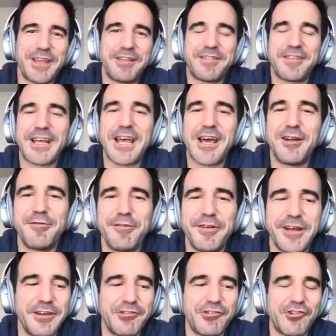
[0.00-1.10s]
that's a kind of
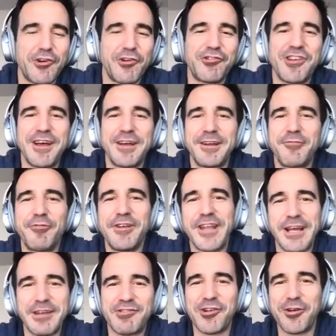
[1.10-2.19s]
a Shawshank
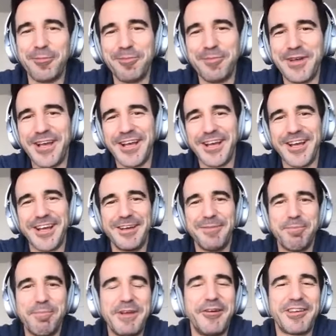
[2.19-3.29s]
Redemption,
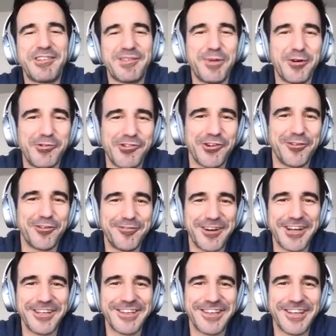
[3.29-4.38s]
mere exposure,
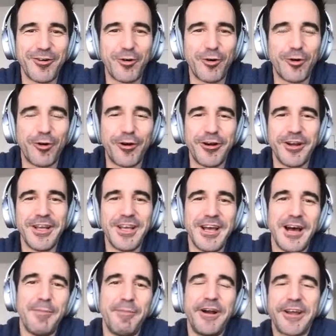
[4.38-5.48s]
right? Or
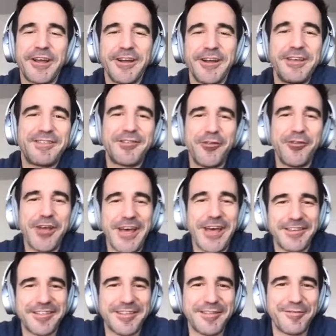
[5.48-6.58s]
American History
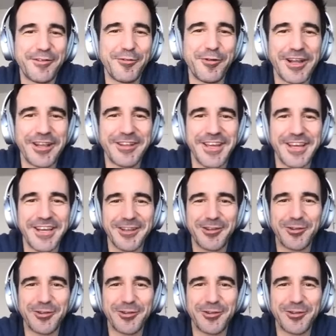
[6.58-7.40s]
X, if you want to take it.